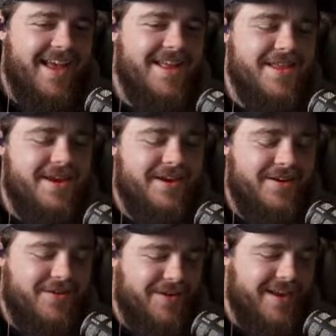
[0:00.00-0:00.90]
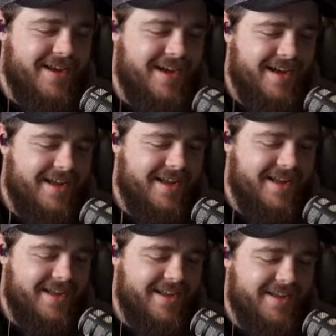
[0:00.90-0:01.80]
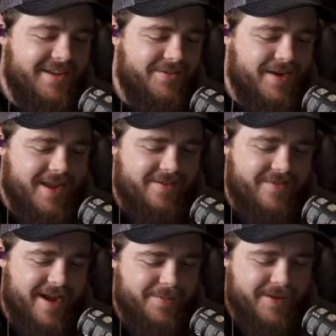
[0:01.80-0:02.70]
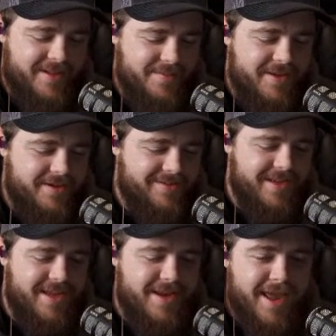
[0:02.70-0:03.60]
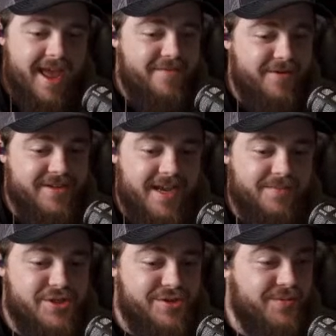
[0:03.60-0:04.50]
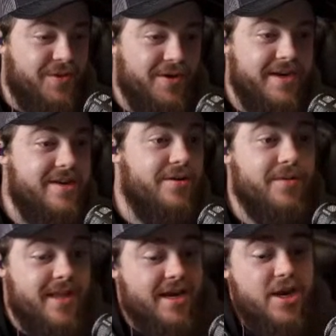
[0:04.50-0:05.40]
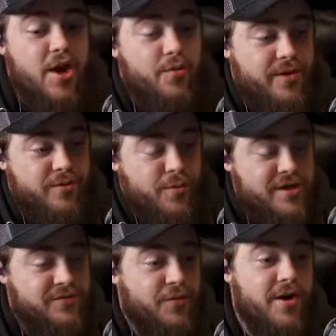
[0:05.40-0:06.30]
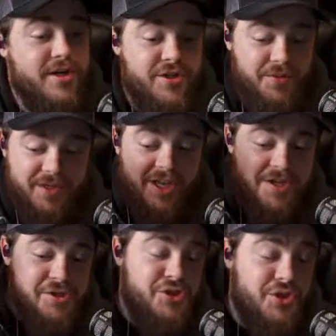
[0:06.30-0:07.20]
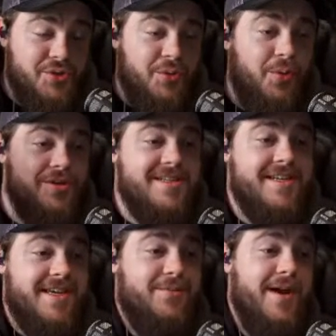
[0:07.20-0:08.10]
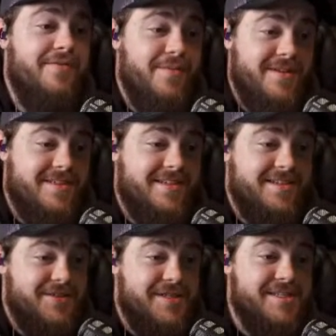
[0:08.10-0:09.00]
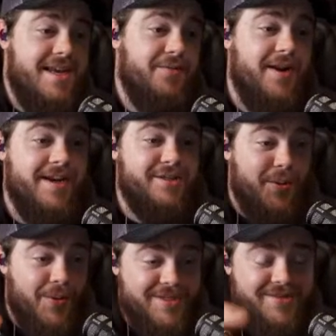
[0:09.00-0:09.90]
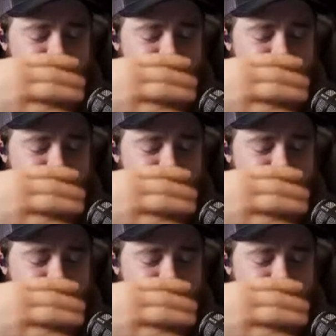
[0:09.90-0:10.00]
And then we had a fire pit in the middle, and every time she would walk near it, we're like, no, we'd reach for it, and she would lunge towards it to get away from us. And so she's like running towards the